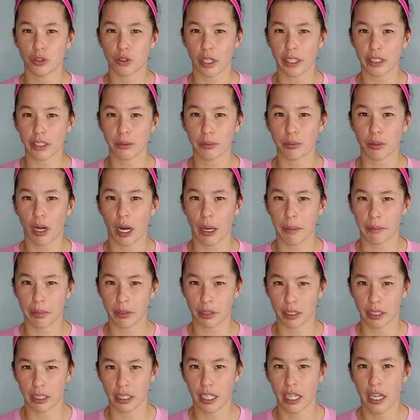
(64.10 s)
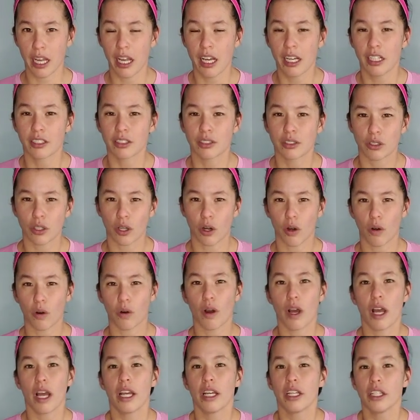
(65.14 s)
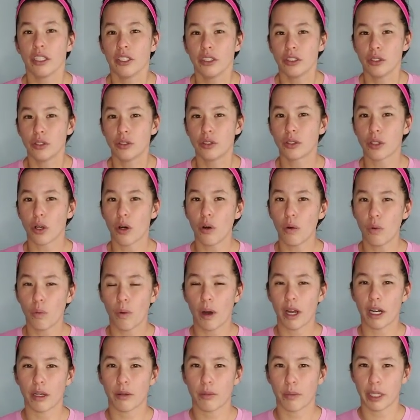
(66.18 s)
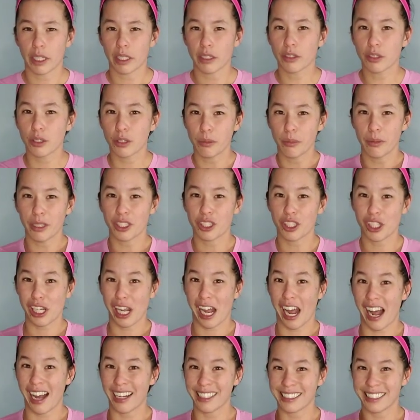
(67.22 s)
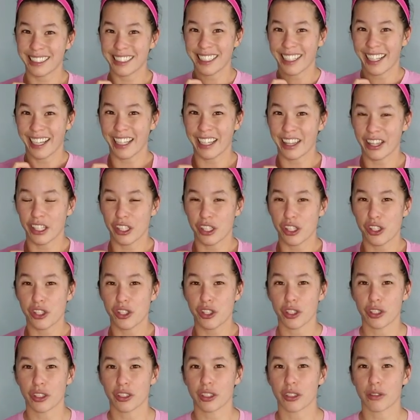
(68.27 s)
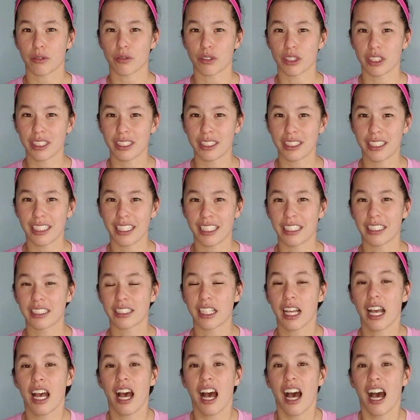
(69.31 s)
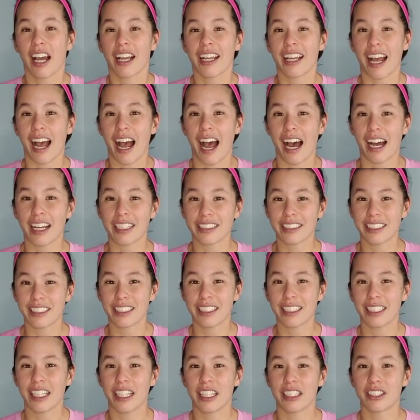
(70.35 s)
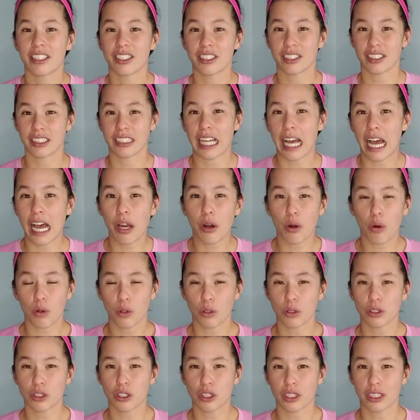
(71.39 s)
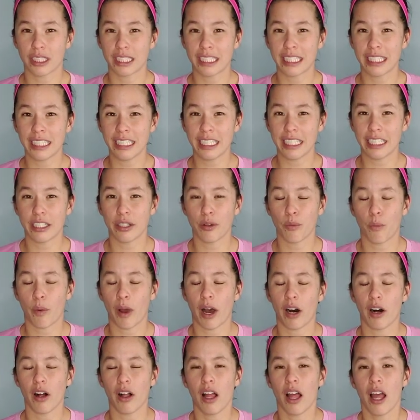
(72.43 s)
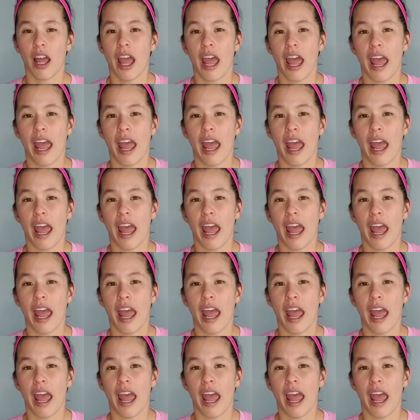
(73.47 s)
dress properly. So you don't want to wear too much cotton like this shirt. The reason is cotton does not hold your heat in well,